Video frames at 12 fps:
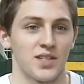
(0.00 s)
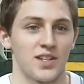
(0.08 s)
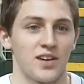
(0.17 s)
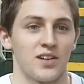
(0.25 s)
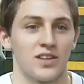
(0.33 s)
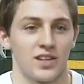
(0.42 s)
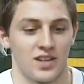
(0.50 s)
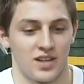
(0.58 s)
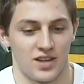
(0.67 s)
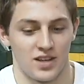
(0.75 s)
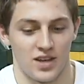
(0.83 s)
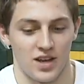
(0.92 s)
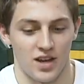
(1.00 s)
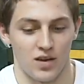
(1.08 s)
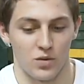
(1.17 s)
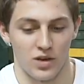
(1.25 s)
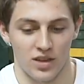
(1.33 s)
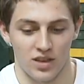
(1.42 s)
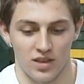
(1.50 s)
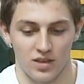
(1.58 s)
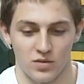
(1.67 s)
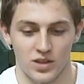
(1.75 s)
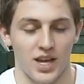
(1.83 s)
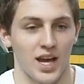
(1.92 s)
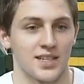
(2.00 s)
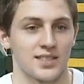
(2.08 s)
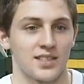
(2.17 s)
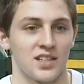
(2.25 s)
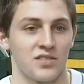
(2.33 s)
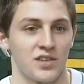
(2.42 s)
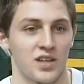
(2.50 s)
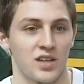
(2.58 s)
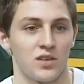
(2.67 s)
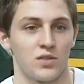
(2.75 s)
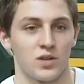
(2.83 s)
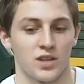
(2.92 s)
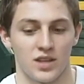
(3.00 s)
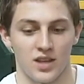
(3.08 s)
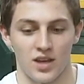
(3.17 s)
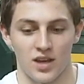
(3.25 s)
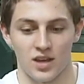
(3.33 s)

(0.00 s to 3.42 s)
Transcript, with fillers: With guys leaving, with